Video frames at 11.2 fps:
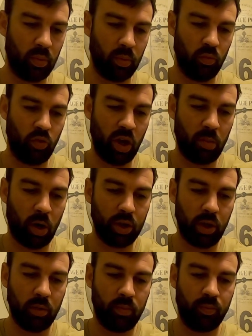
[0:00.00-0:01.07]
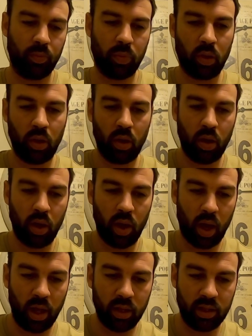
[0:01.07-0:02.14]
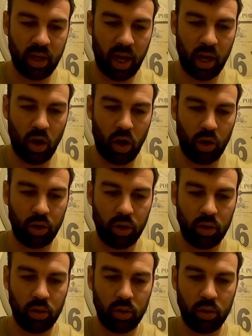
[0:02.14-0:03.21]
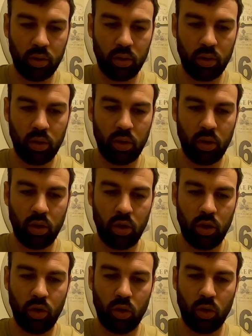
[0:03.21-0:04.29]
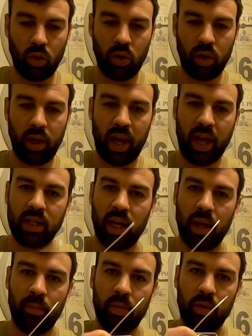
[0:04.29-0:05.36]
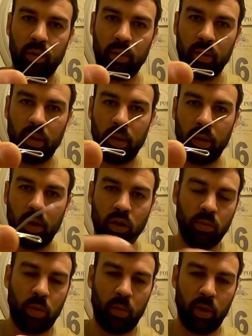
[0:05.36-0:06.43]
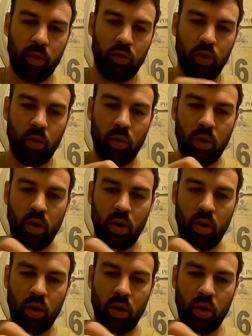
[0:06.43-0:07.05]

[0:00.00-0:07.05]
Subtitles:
rig body and tie on your lead crimp. So pop it through.